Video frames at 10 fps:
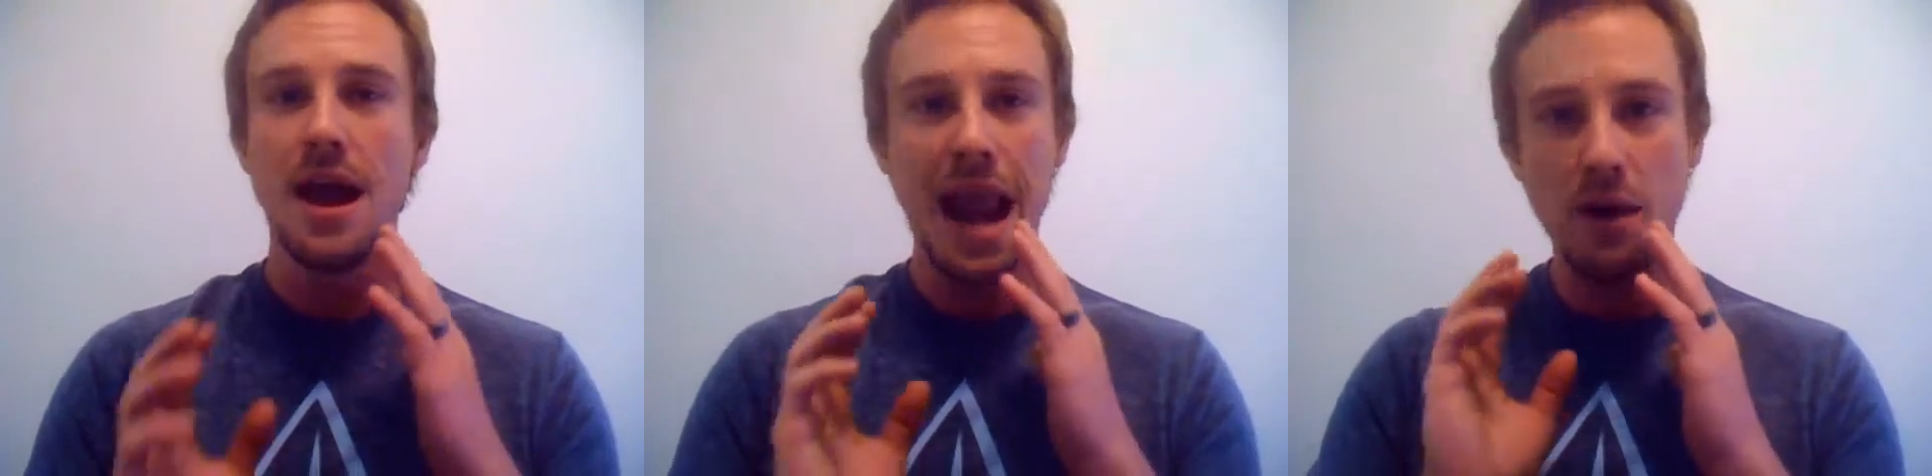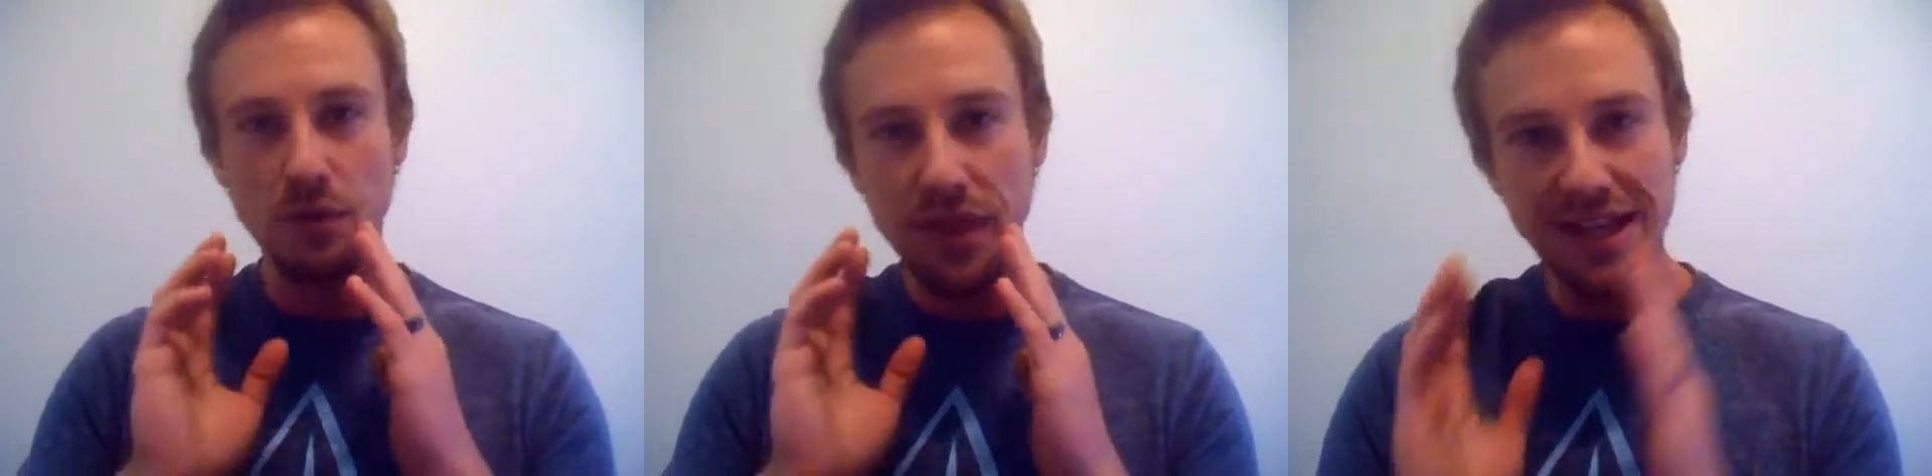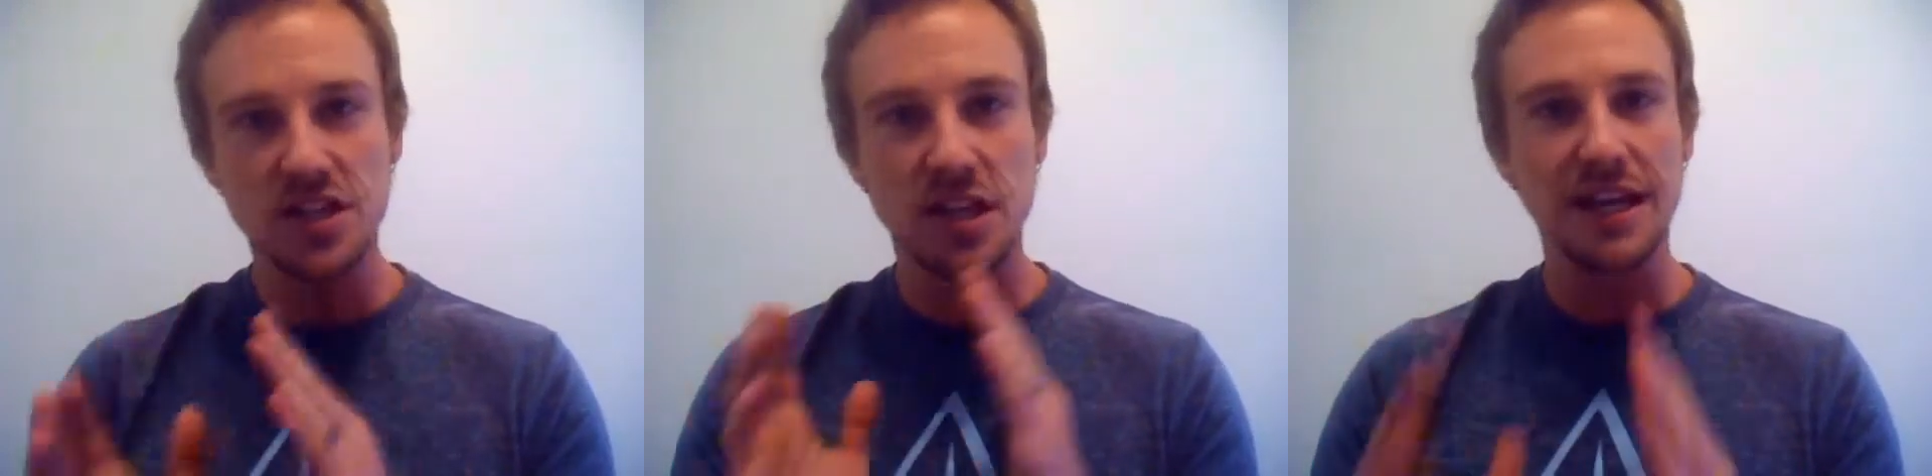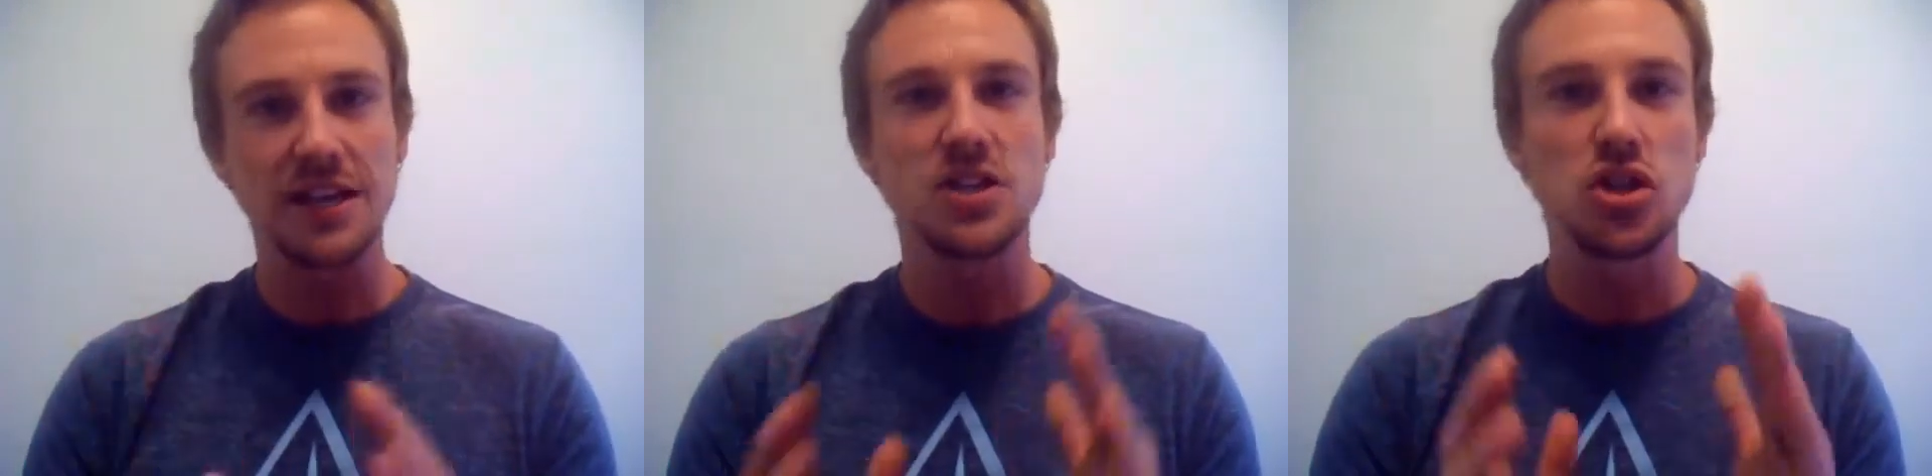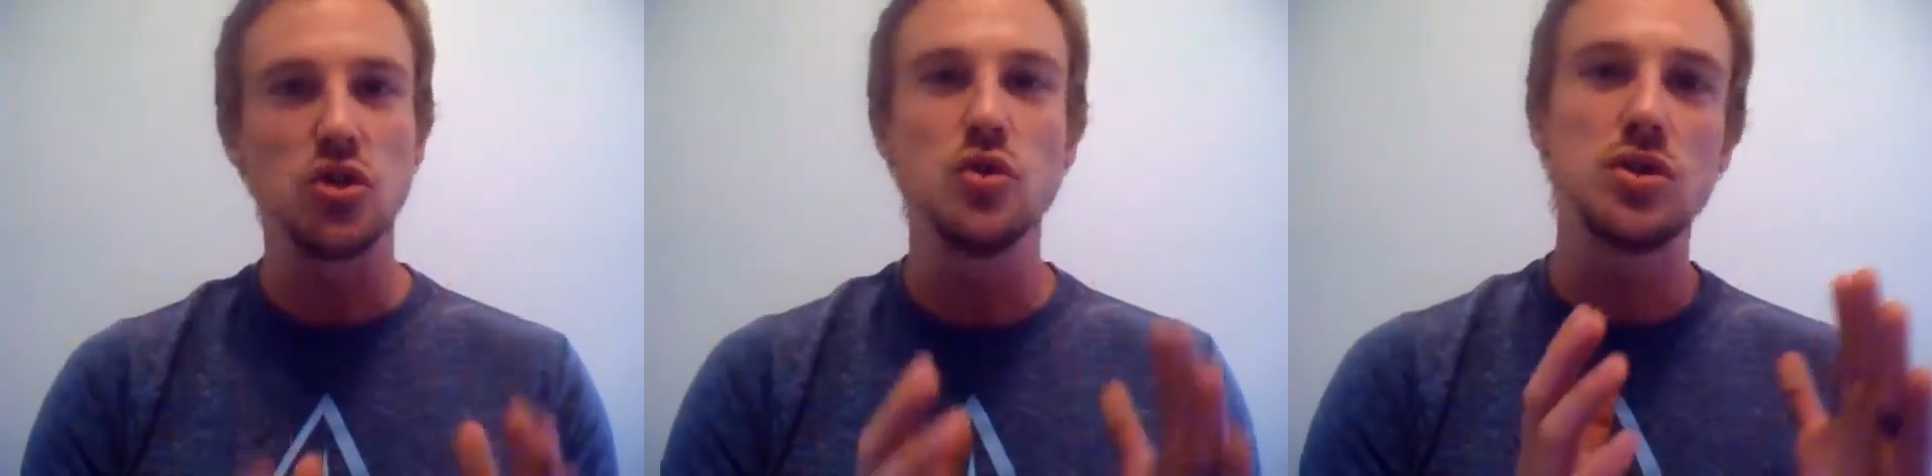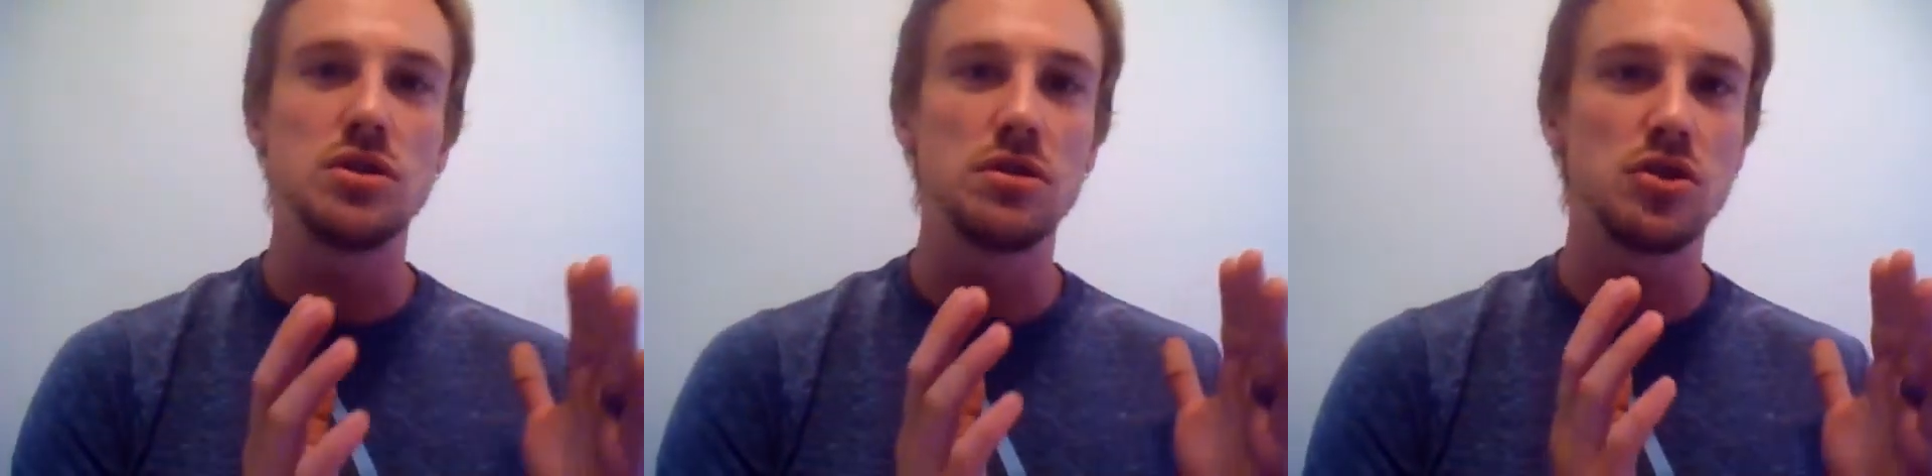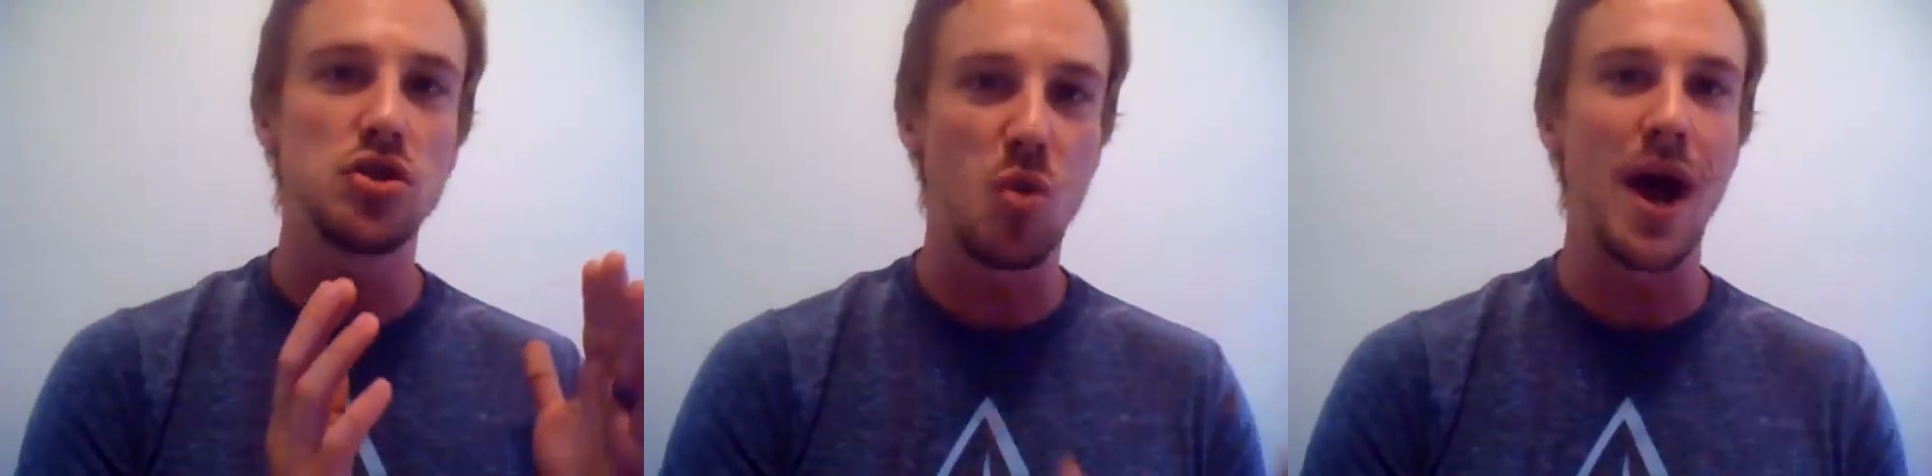Now this gets used
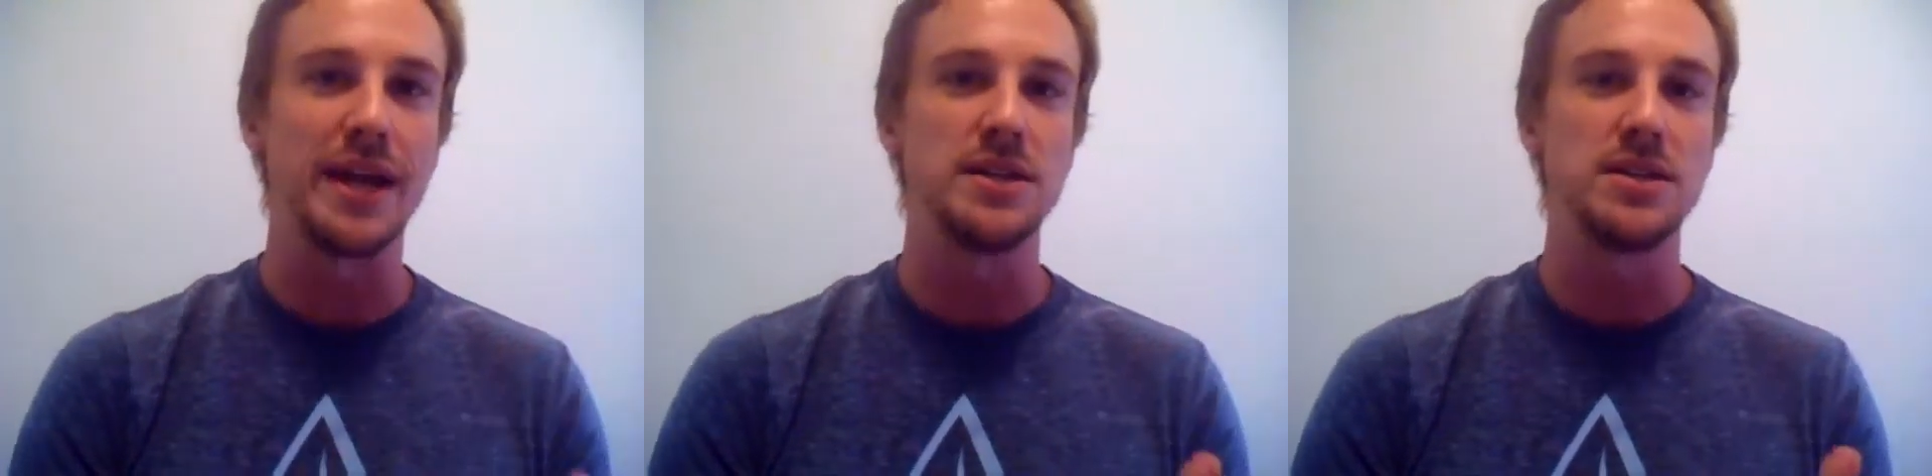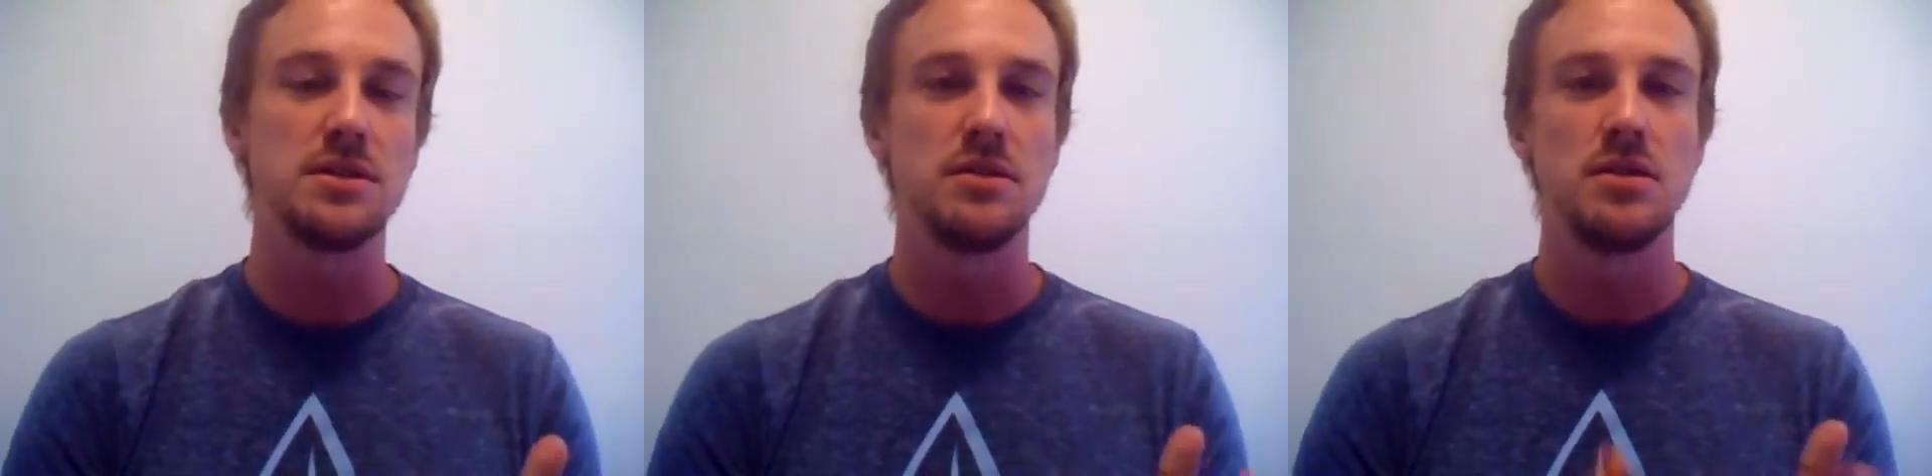twice